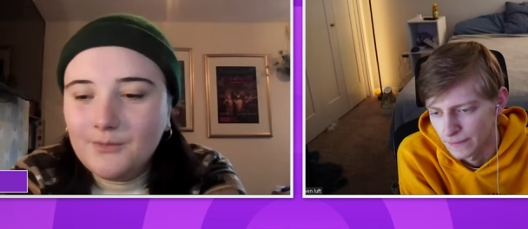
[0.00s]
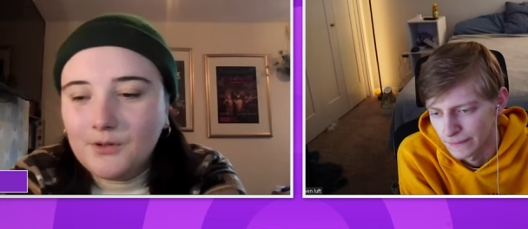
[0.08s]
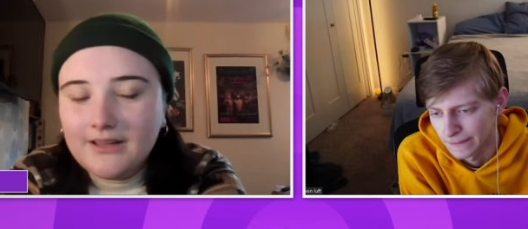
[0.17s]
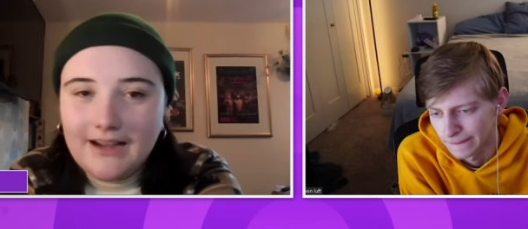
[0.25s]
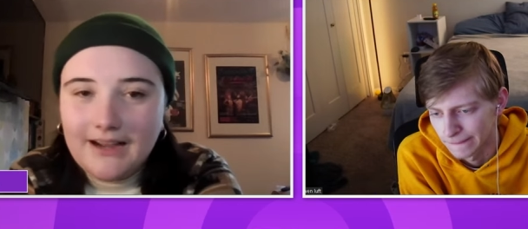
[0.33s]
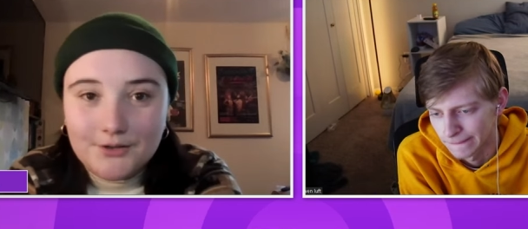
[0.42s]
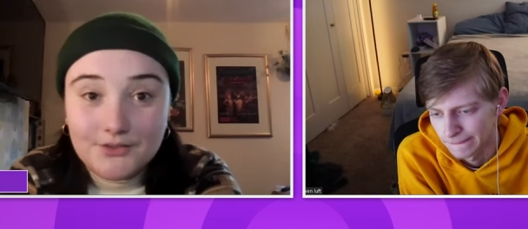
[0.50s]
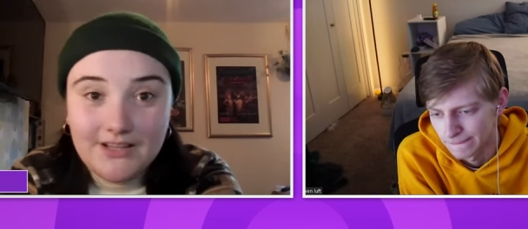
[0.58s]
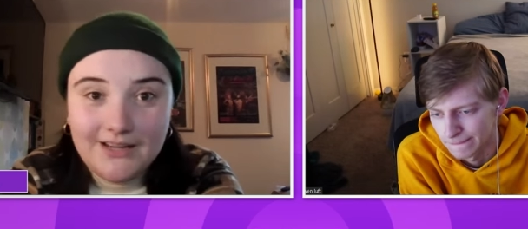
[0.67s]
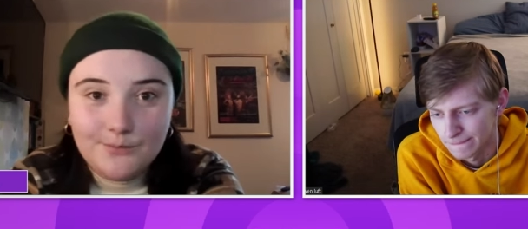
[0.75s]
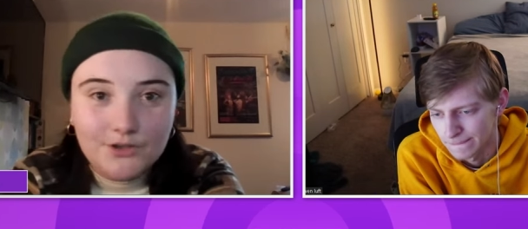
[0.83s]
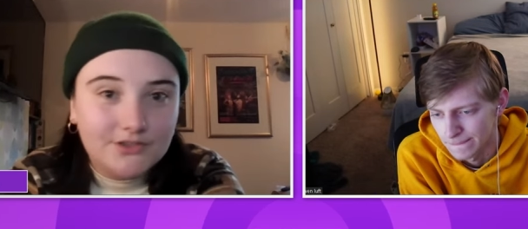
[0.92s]
Speaker 1: what the
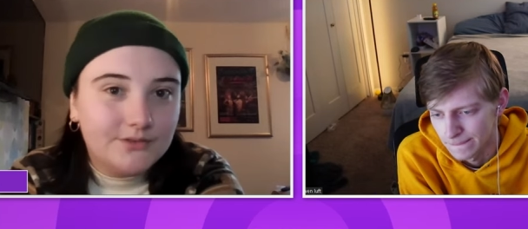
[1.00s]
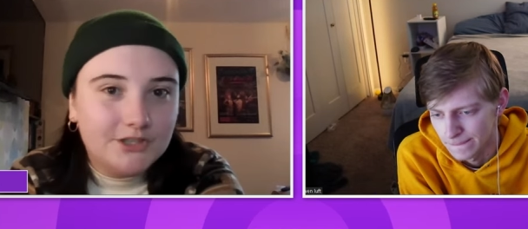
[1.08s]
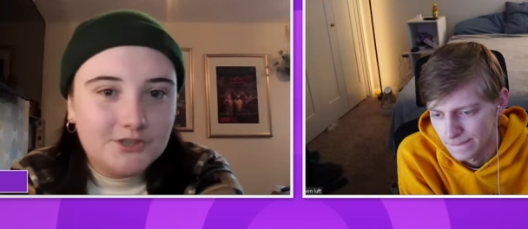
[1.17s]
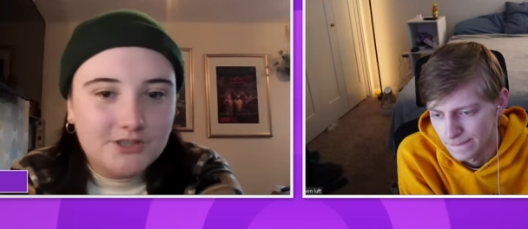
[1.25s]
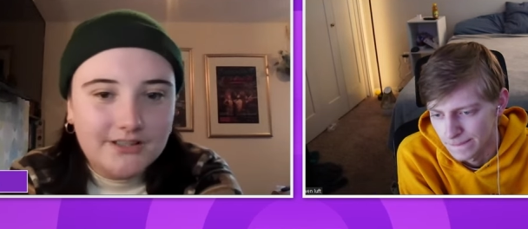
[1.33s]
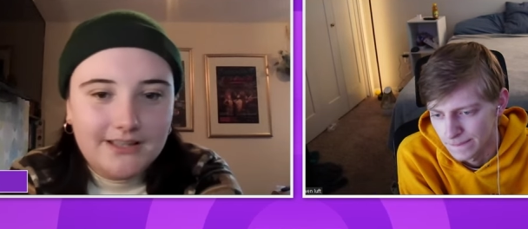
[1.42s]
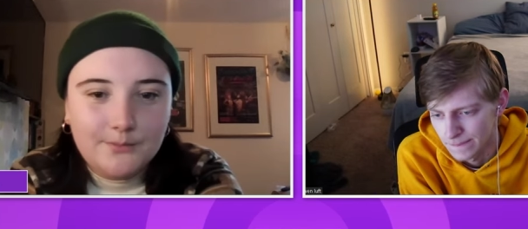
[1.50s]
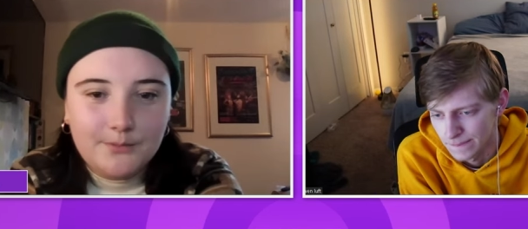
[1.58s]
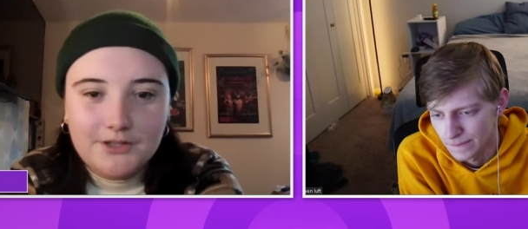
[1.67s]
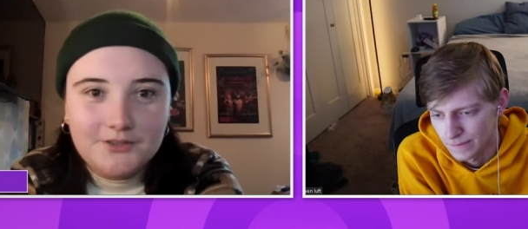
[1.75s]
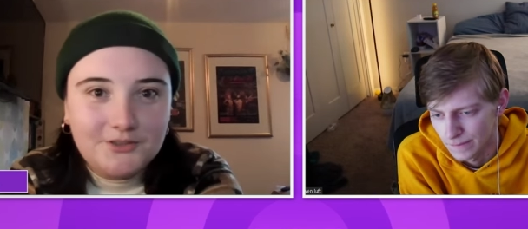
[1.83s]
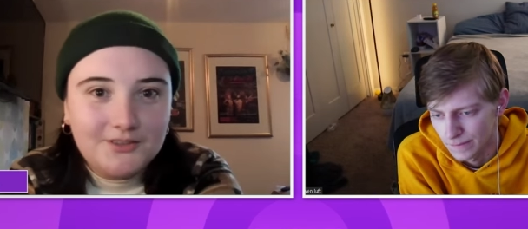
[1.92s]
character's name was originally,
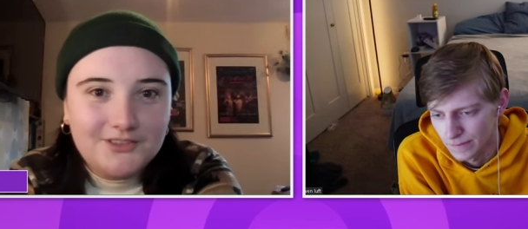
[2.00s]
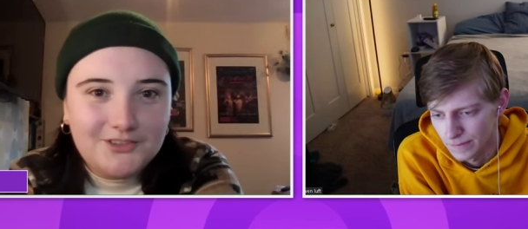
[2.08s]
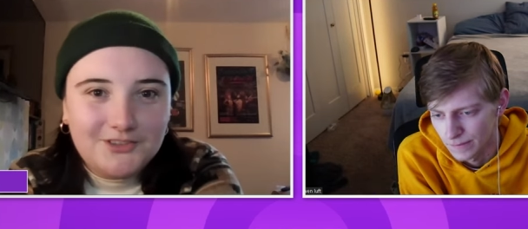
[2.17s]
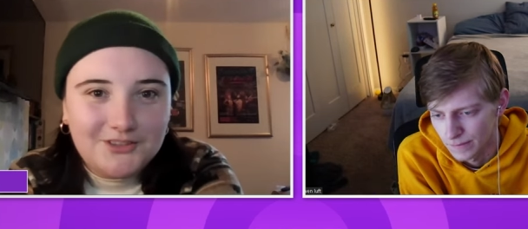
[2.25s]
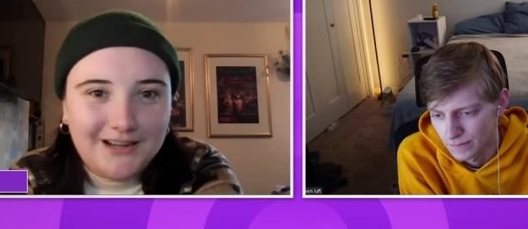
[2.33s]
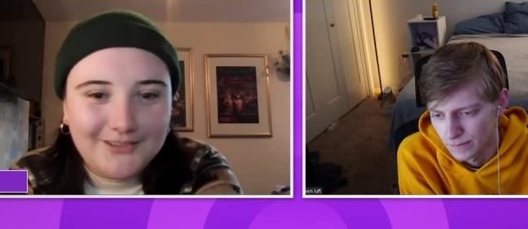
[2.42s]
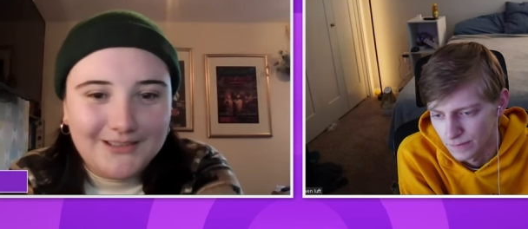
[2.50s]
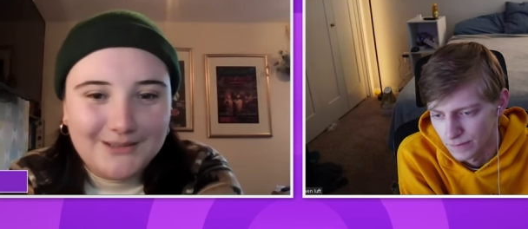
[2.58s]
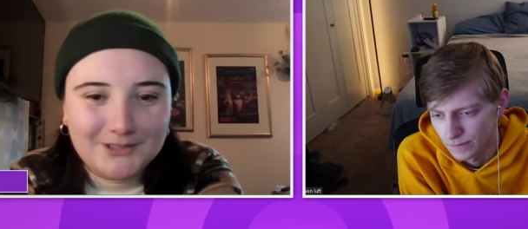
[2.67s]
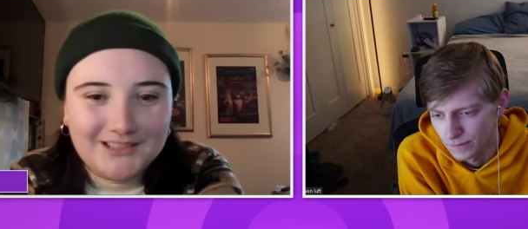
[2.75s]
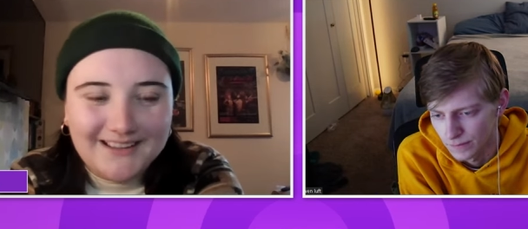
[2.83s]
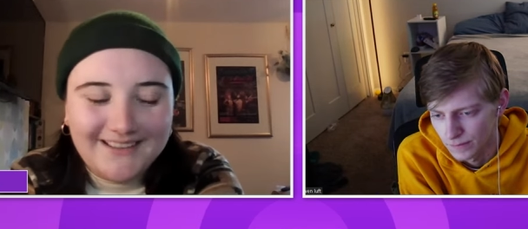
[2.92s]
which shh, I'll
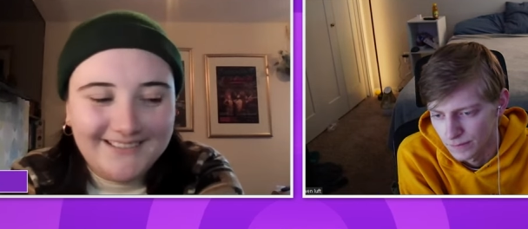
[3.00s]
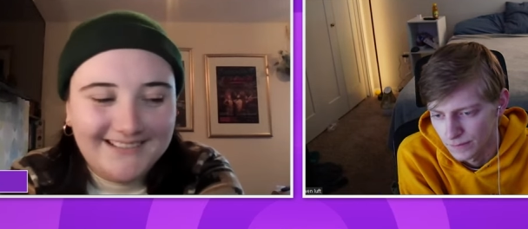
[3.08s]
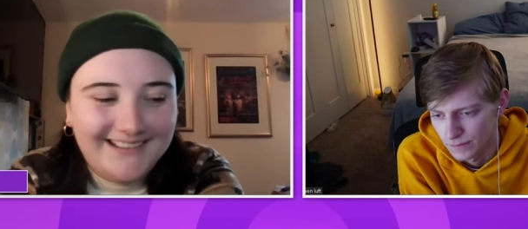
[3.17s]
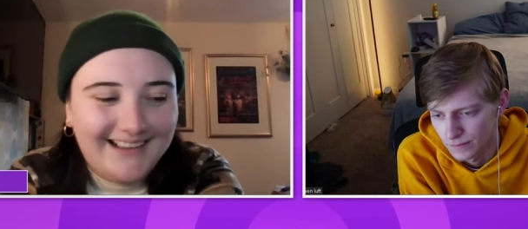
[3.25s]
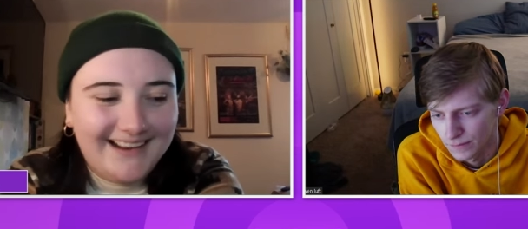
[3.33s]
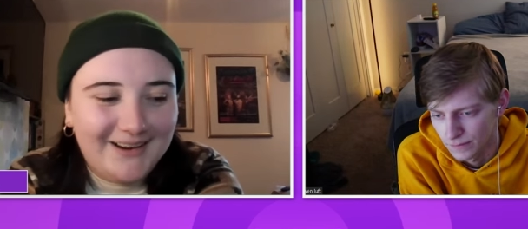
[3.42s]
never tell.